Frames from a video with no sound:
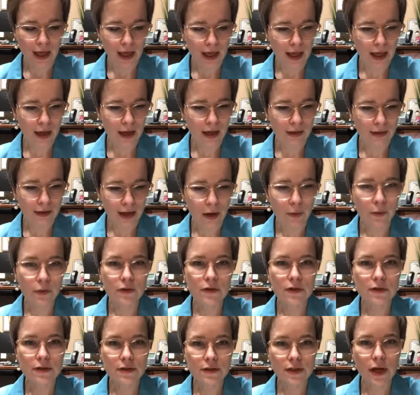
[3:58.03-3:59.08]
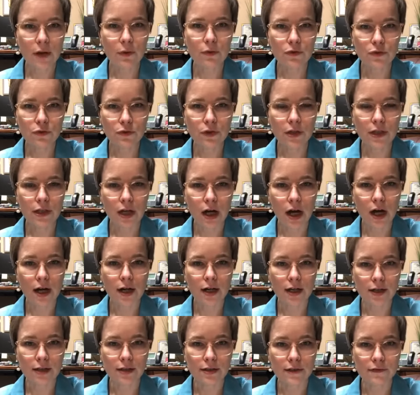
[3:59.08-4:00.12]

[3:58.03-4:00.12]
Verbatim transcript: and that was really hard